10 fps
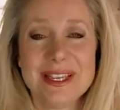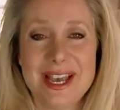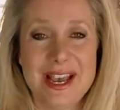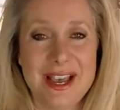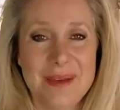
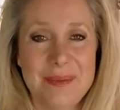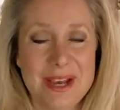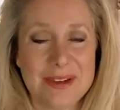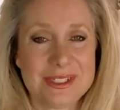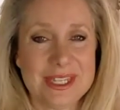uh,
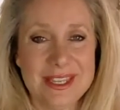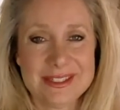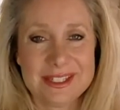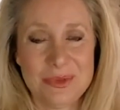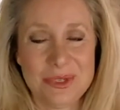about taking
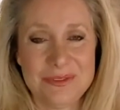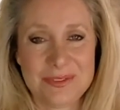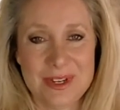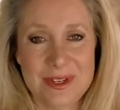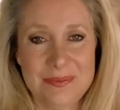someone
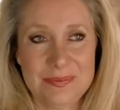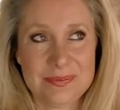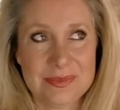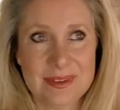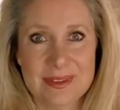from,
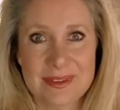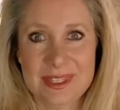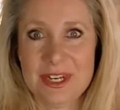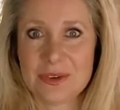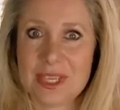
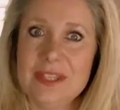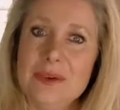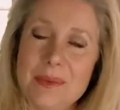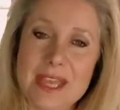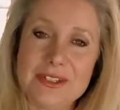you know, can you
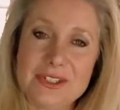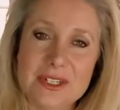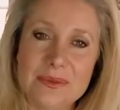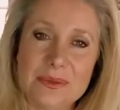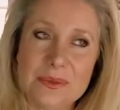
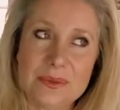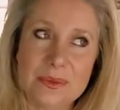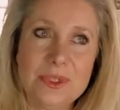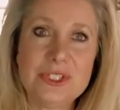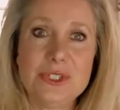imagine?
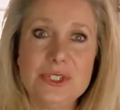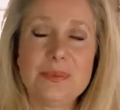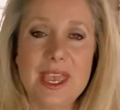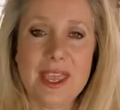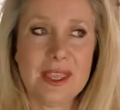Would you
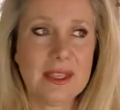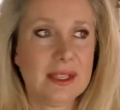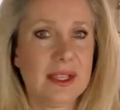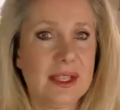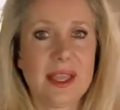pay
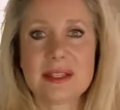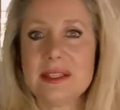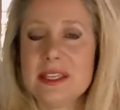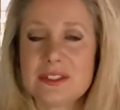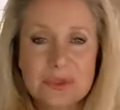at
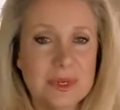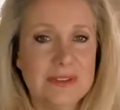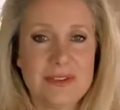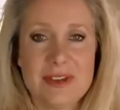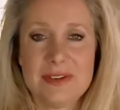least
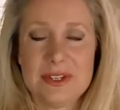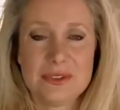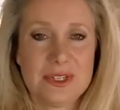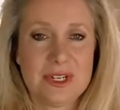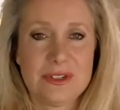twenty five
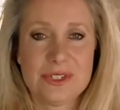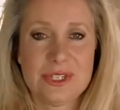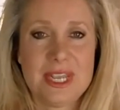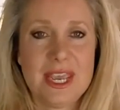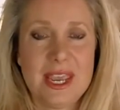hundred dollars a
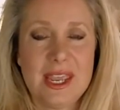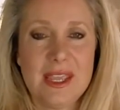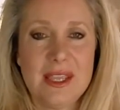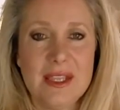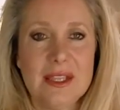
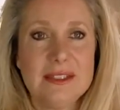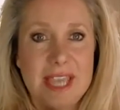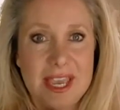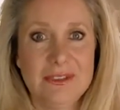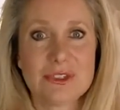day to
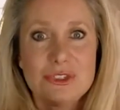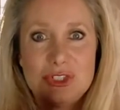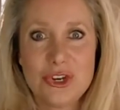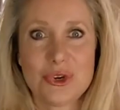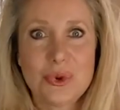have your
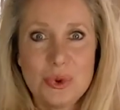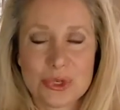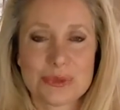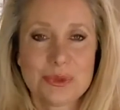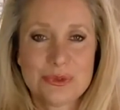show
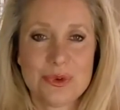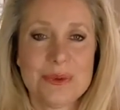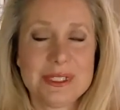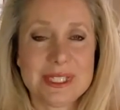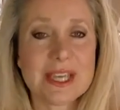horse
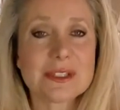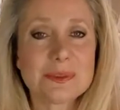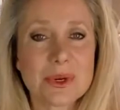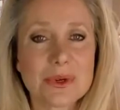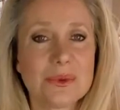performance
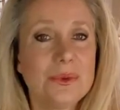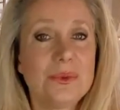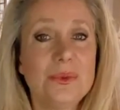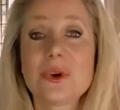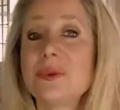expert
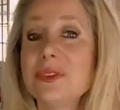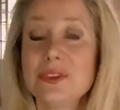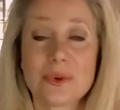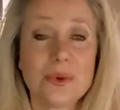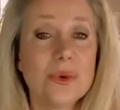work with
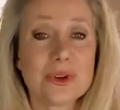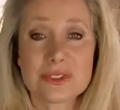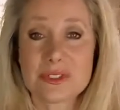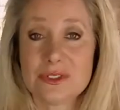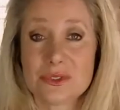your
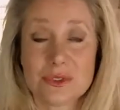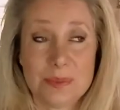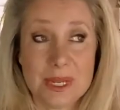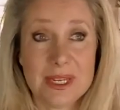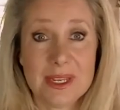horse because you're
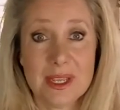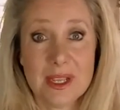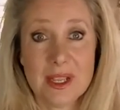spending